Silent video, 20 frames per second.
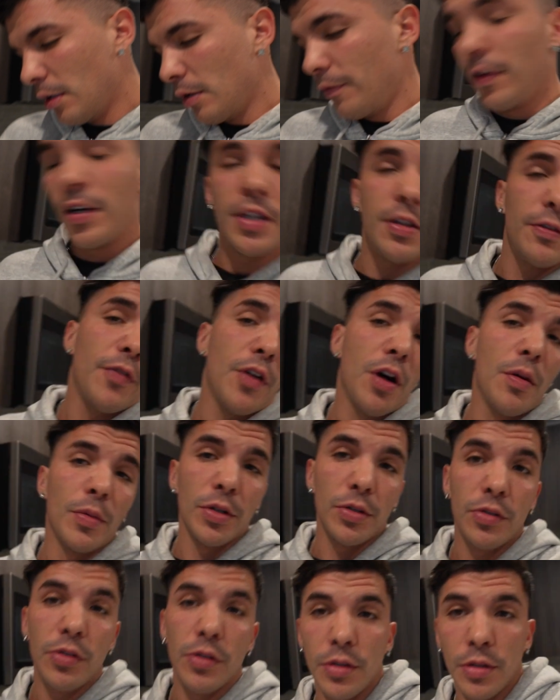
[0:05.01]
First and
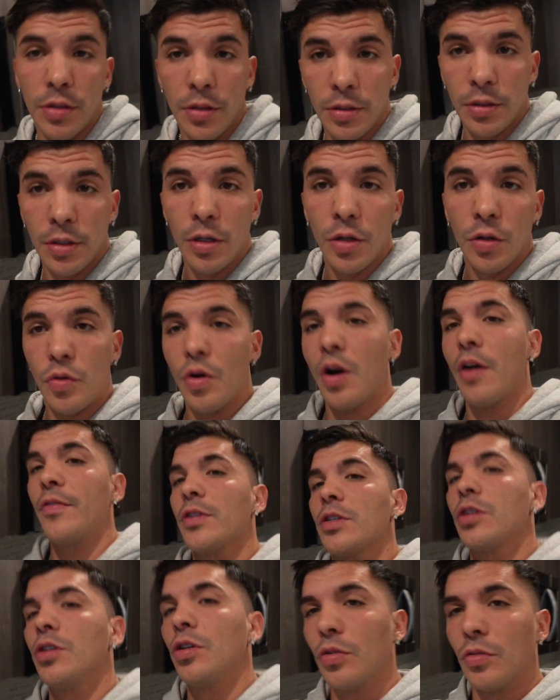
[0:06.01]
foremost,
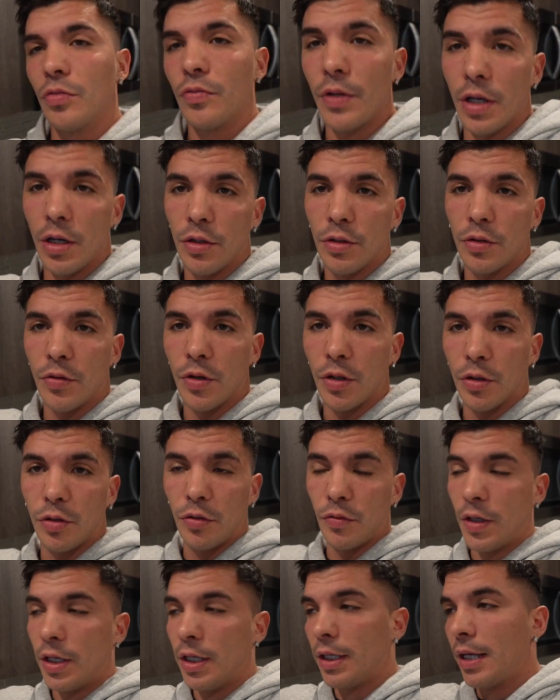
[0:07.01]
whoever's new, we are on the road to
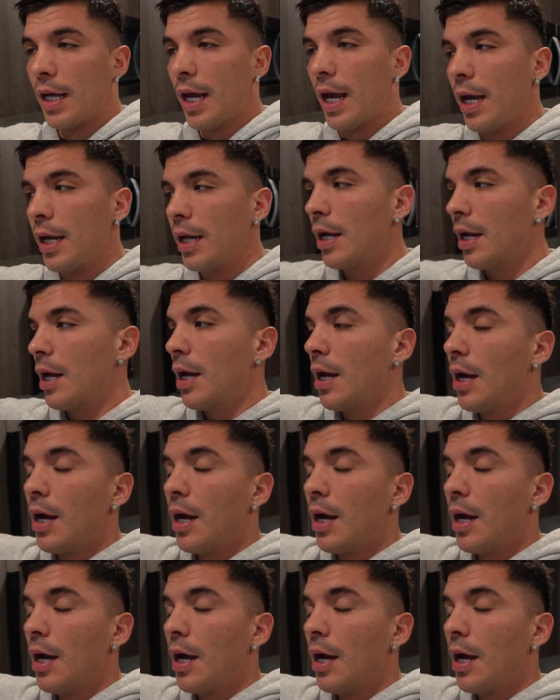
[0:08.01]
20k.